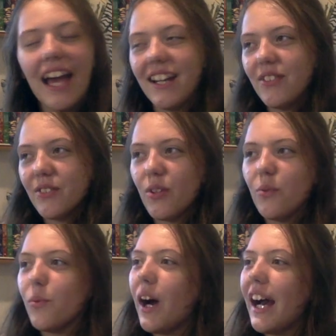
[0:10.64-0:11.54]
I don't know
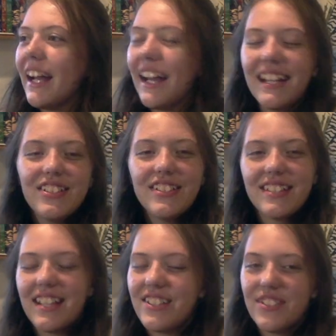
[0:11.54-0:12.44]
why, I
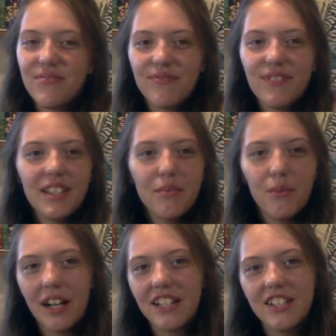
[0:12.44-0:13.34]
just really
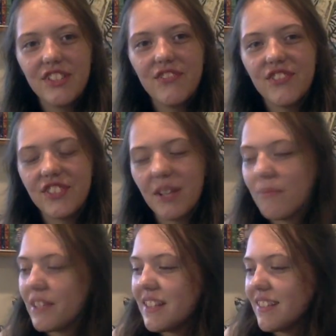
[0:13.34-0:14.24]
wanted to for some
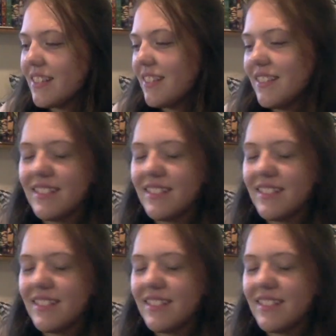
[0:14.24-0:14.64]
reason.